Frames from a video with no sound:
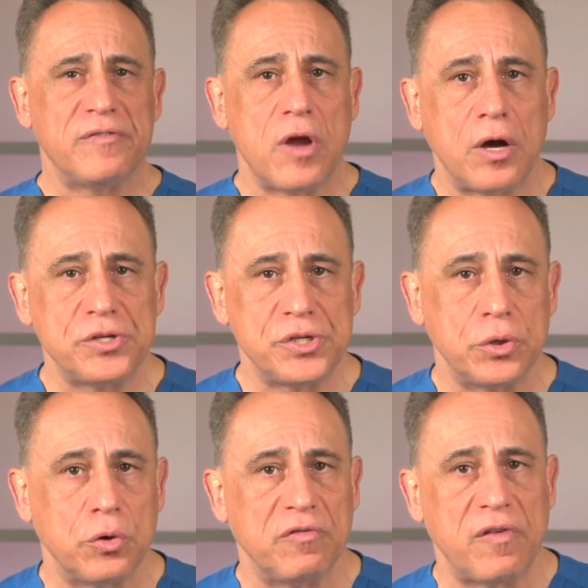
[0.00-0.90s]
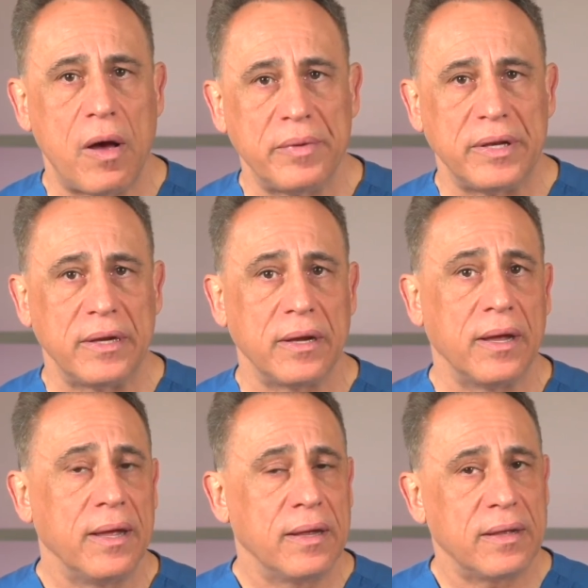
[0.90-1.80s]
nausea or vomiting
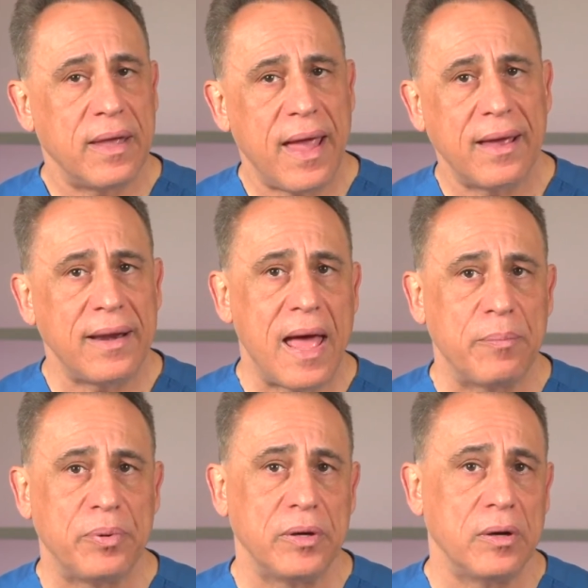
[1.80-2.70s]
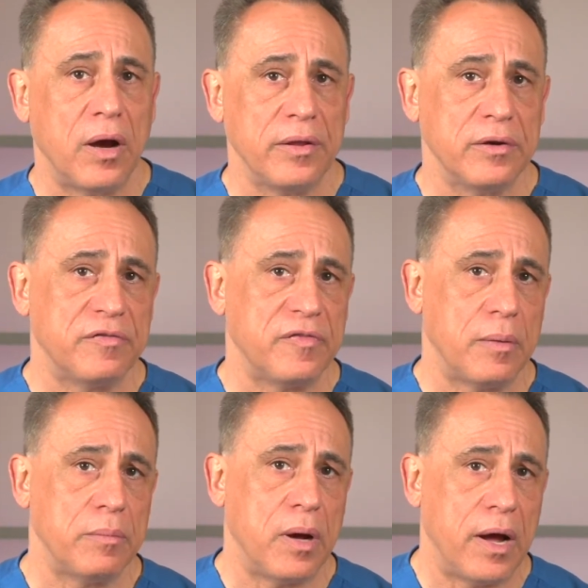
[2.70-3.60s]
can happen either
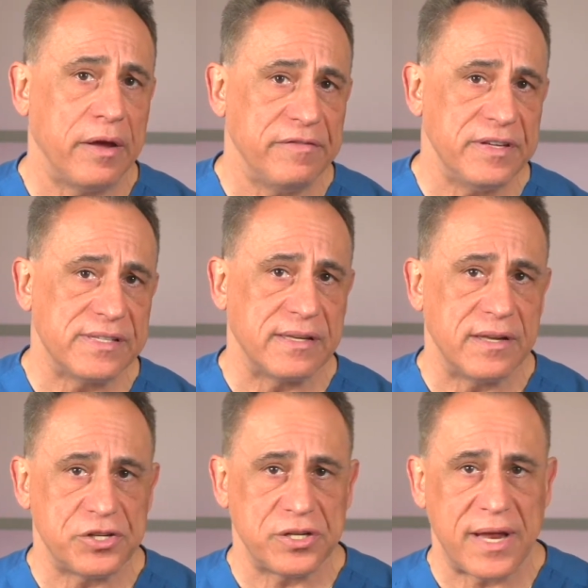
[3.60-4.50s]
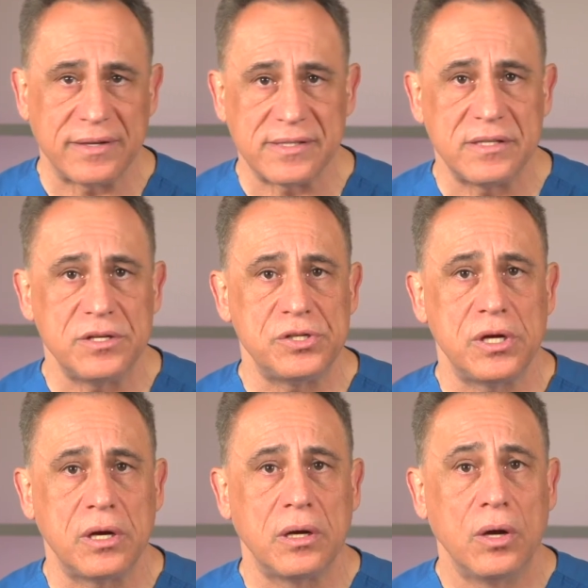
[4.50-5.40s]
from IV sedation
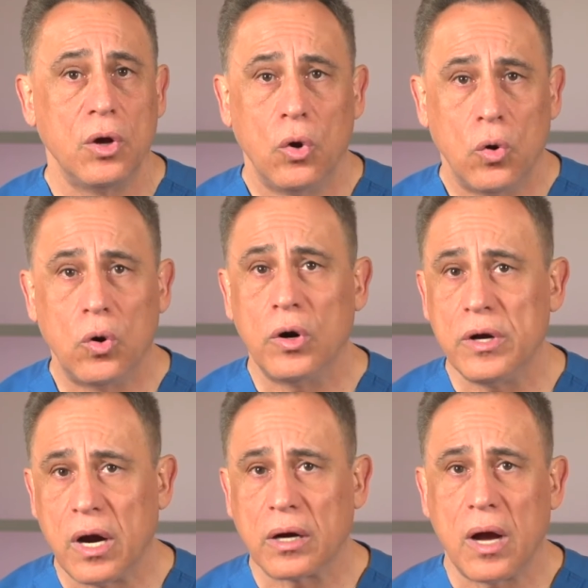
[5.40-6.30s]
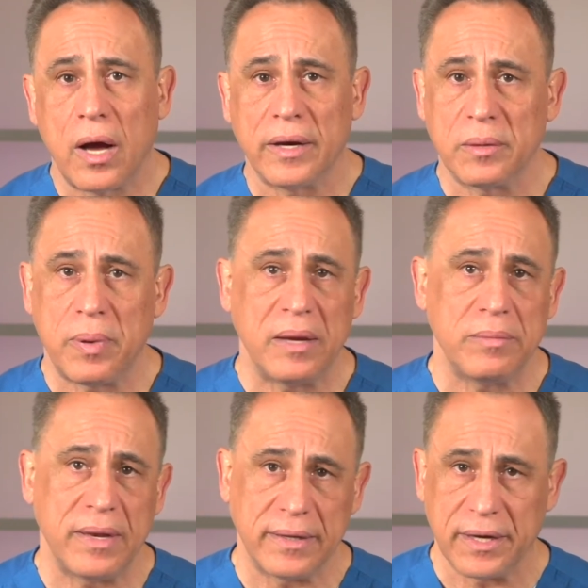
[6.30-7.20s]
anesthesia or narcotic pain
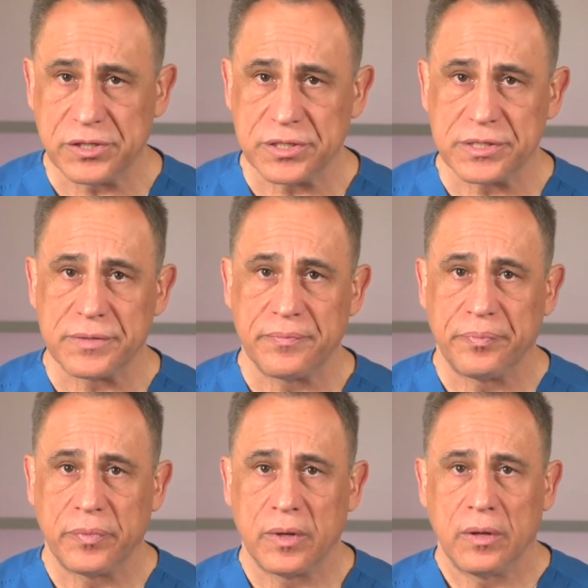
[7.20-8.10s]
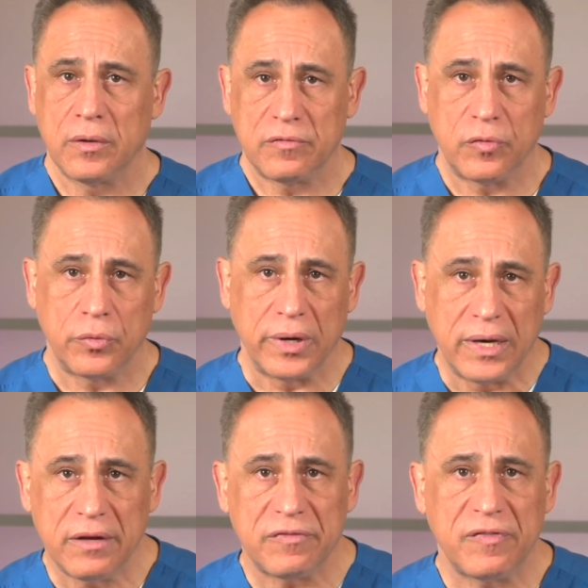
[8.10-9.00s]
medications. For
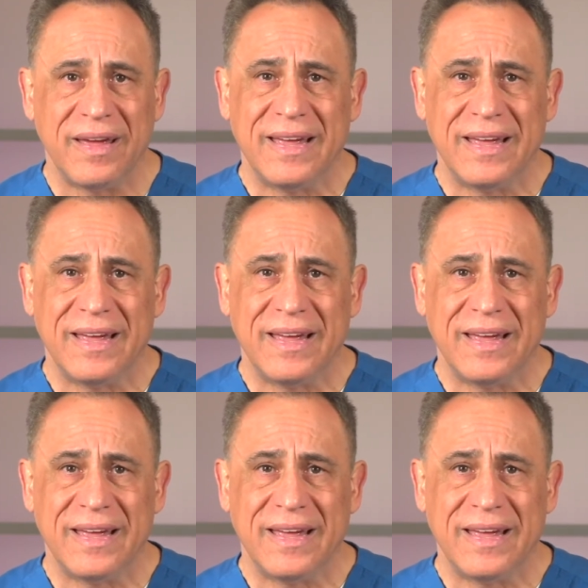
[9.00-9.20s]
relief,